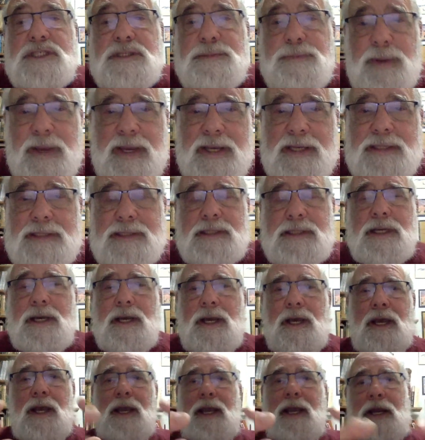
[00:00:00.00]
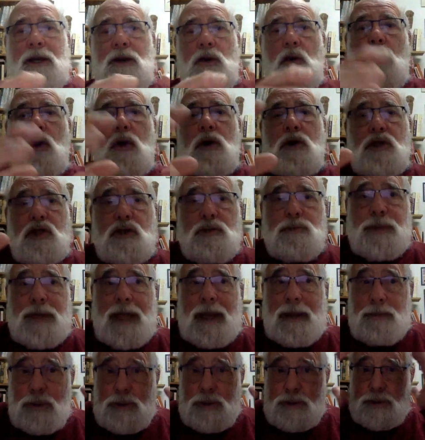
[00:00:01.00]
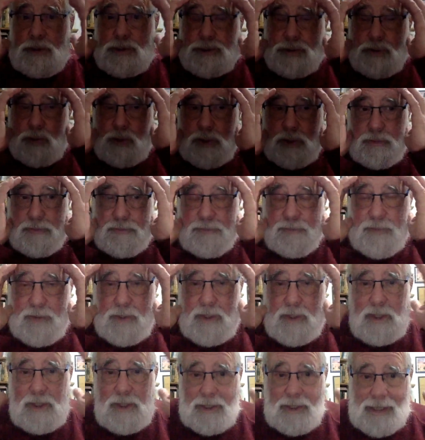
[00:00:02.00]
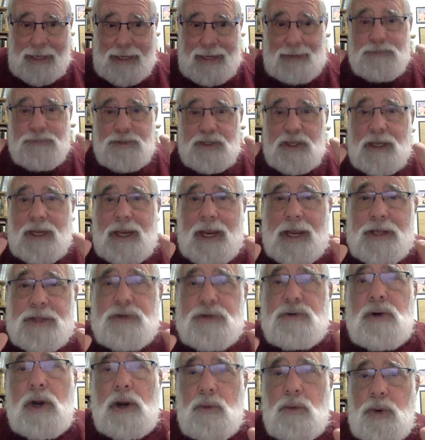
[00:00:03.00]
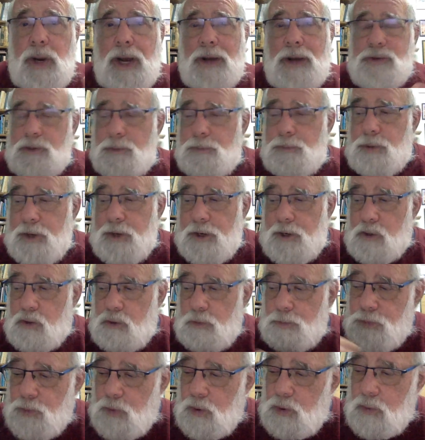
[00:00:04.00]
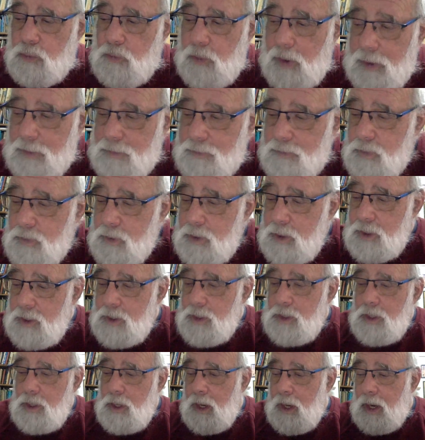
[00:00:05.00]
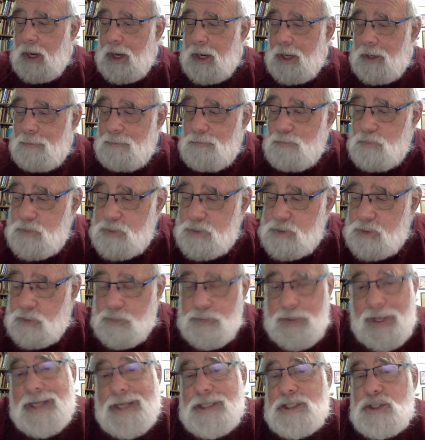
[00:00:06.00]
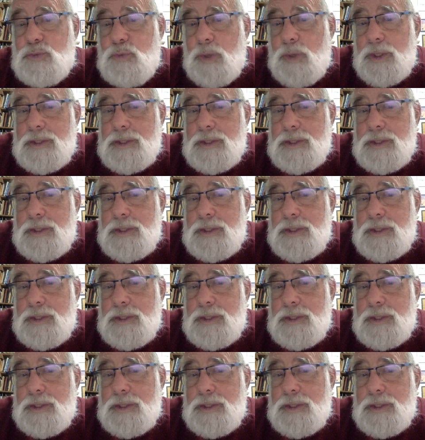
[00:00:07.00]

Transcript: space in order to be able to sort of come together around a political program. So that's